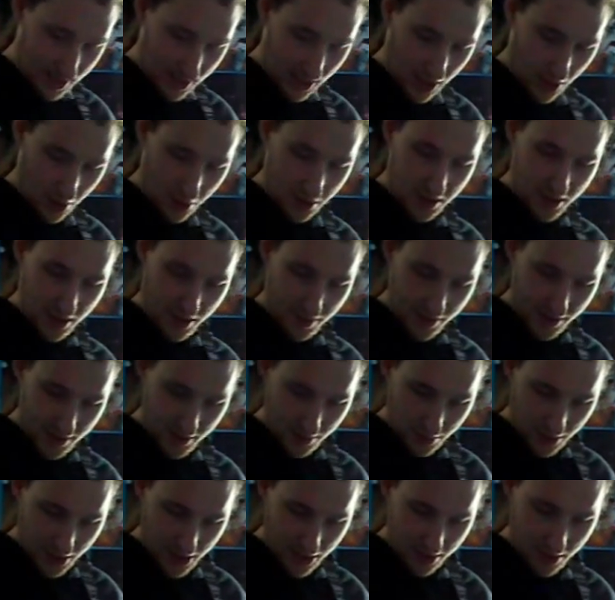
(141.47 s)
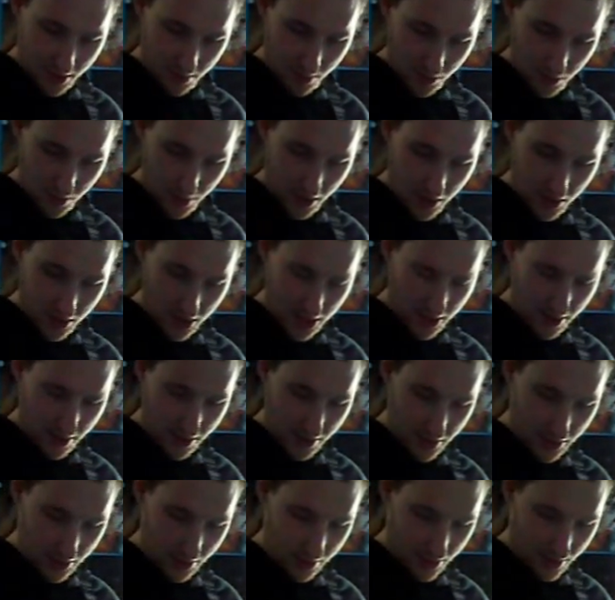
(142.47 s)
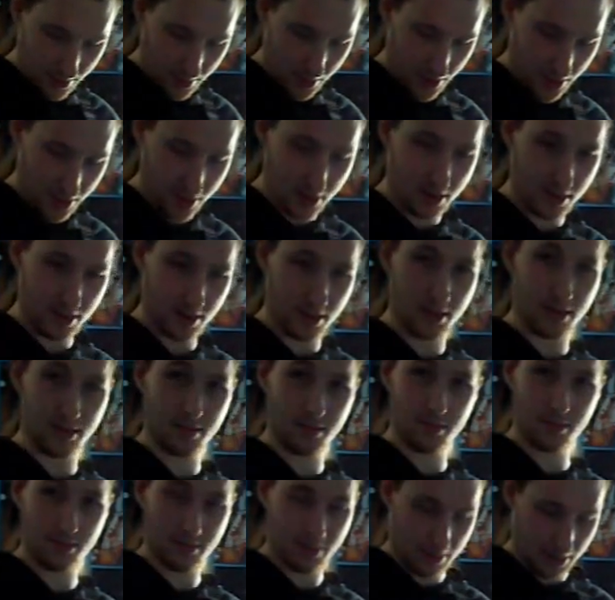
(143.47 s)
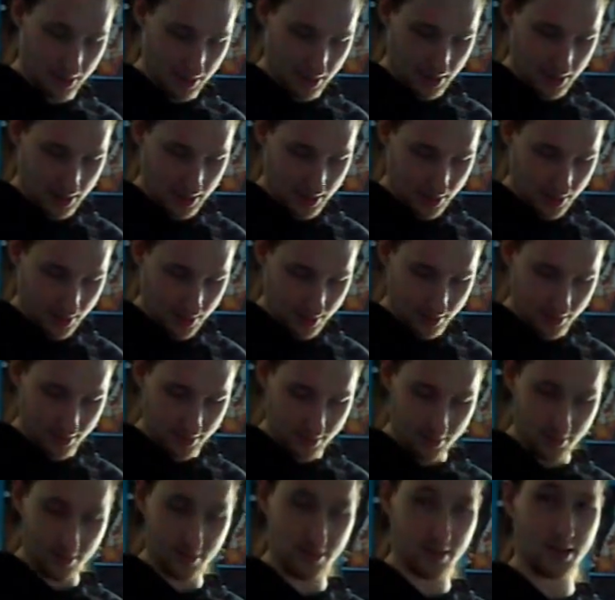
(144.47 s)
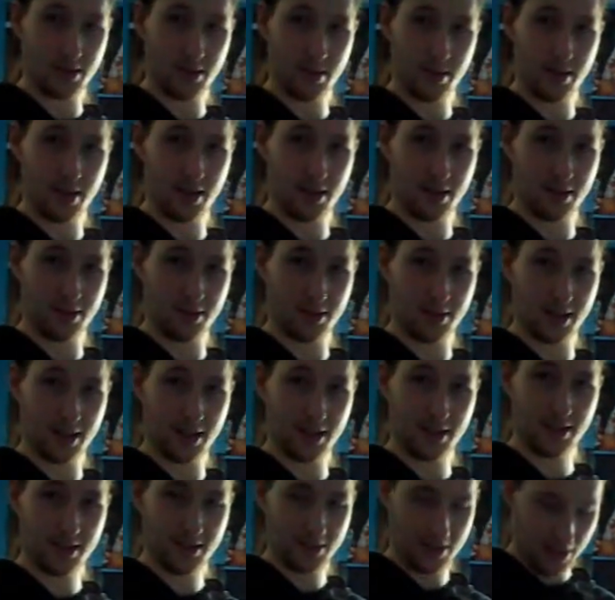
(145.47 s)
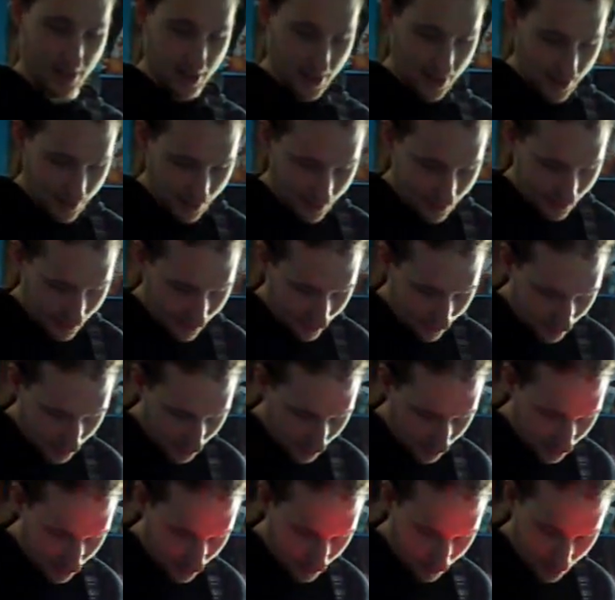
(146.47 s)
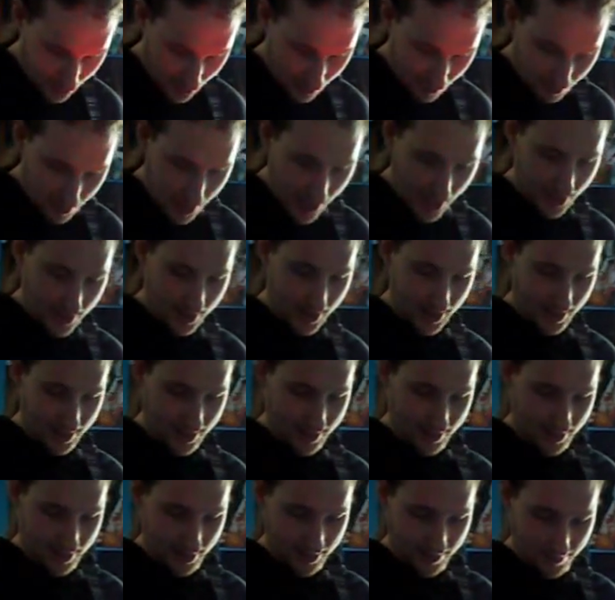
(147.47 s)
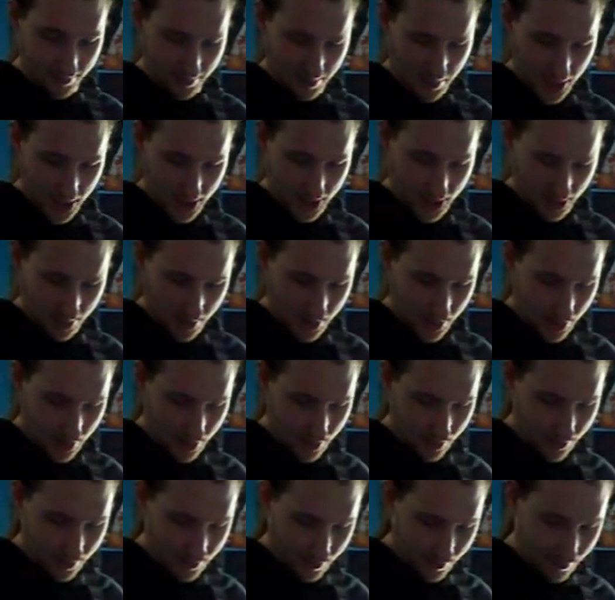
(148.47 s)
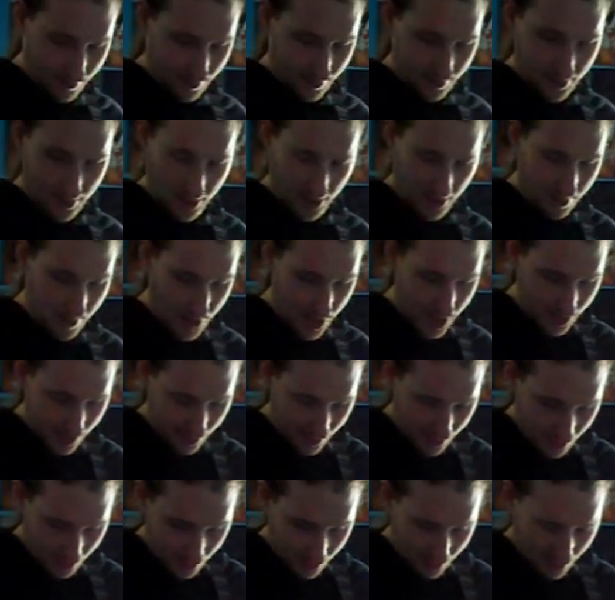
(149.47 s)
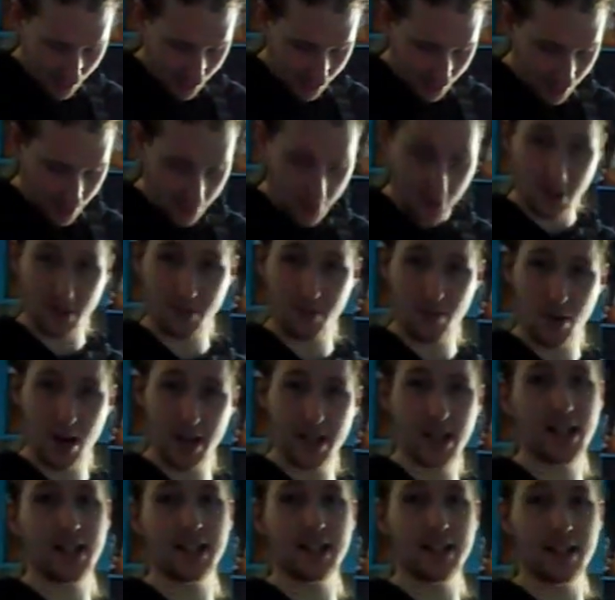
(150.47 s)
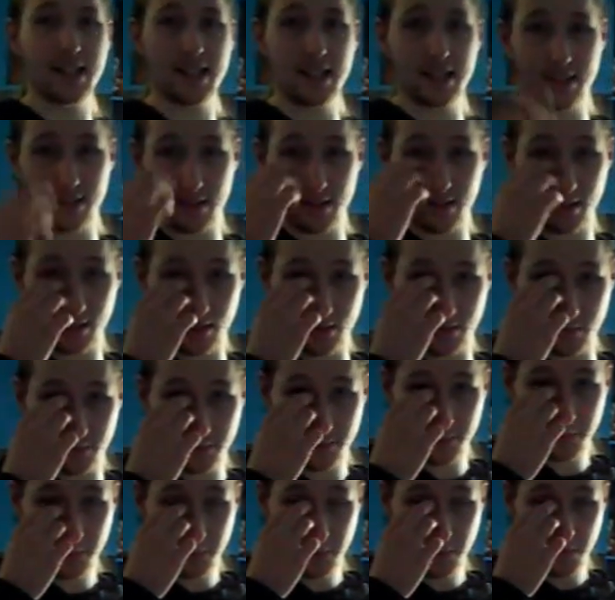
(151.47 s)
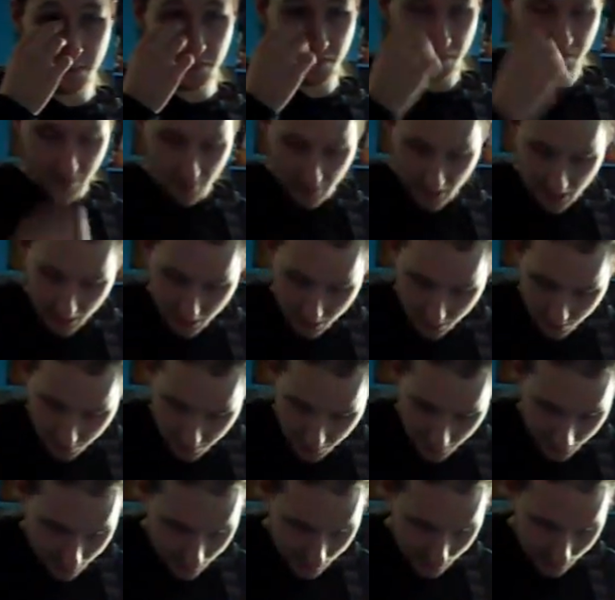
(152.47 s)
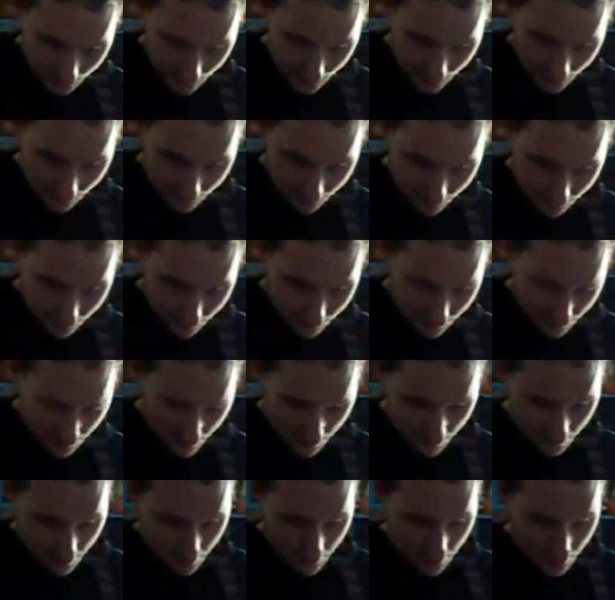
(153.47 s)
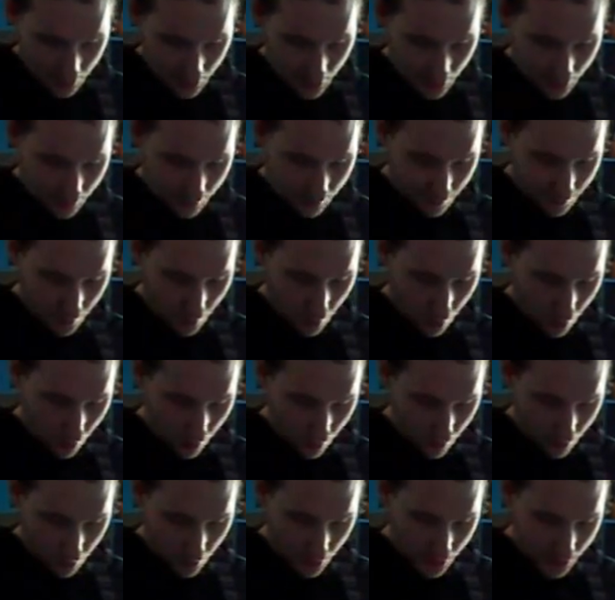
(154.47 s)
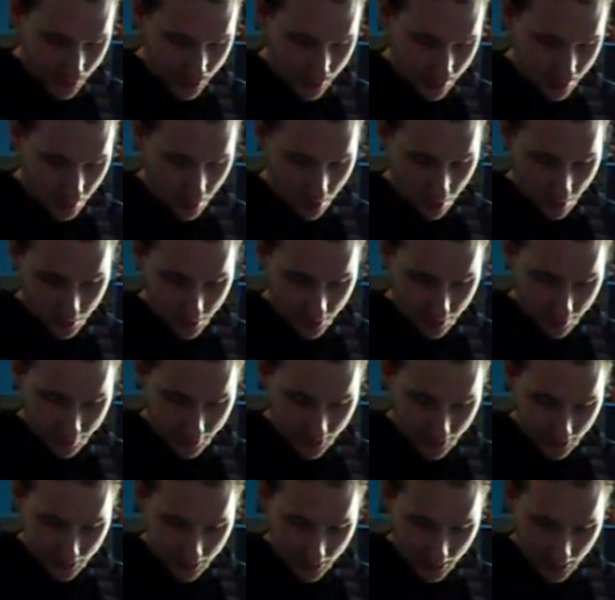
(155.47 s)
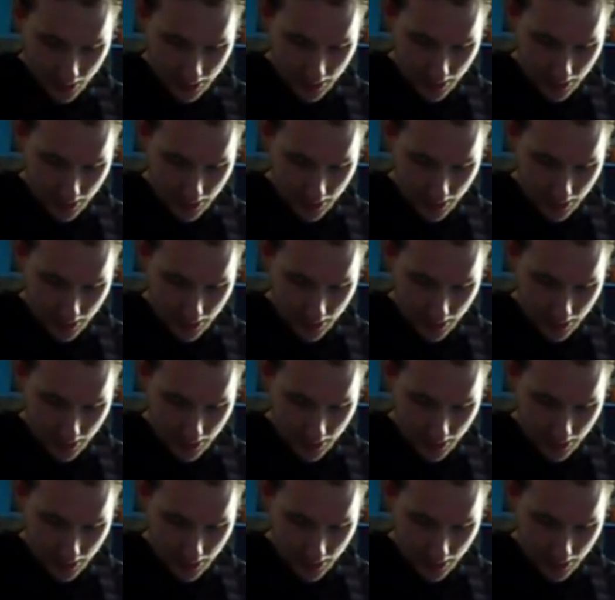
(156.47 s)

I also have this little custom switch here I drilled in, which that's pretty cool, right? I've got some backlit pickups that I made. I just got some red LEDs and basically stuck one in each corner over here,